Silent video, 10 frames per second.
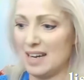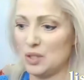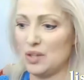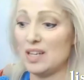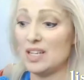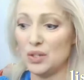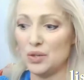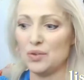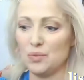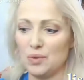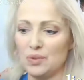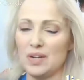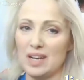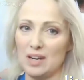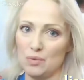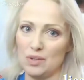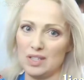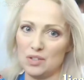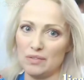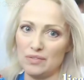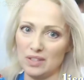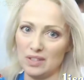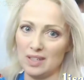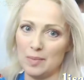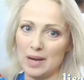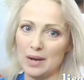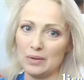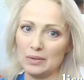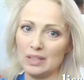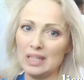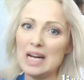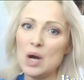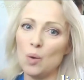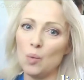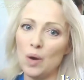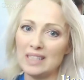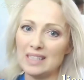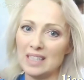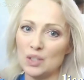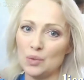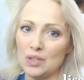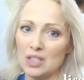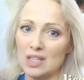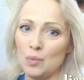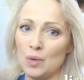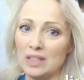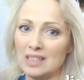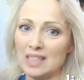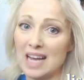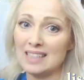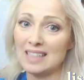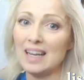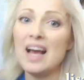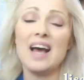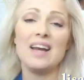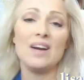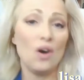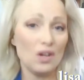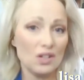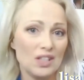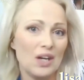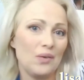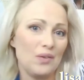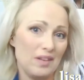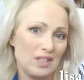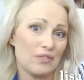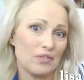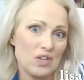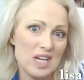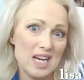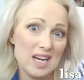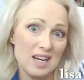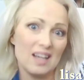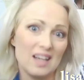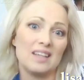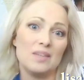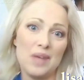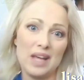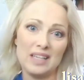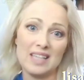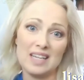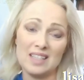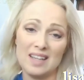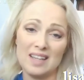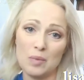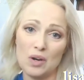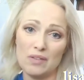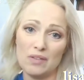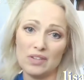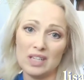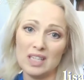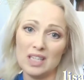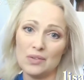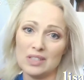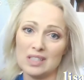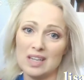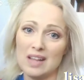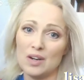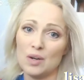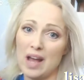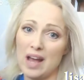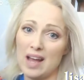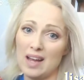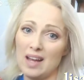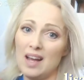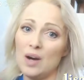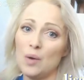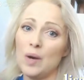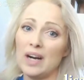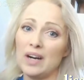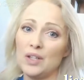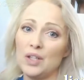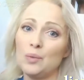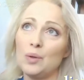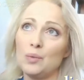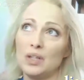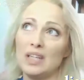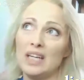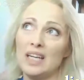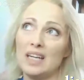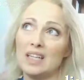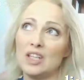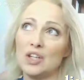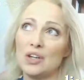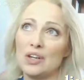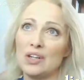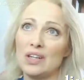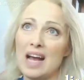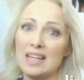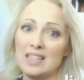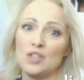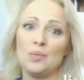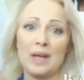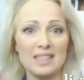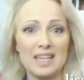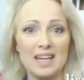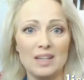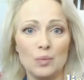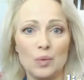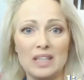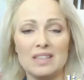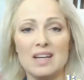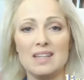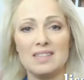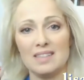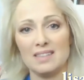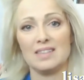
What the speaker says: so that you will get a really strong feeling about what's intuition, what's guessing. And also, this free meditation that I'm offering you is another way where you will really learn as you meditate. What it does is,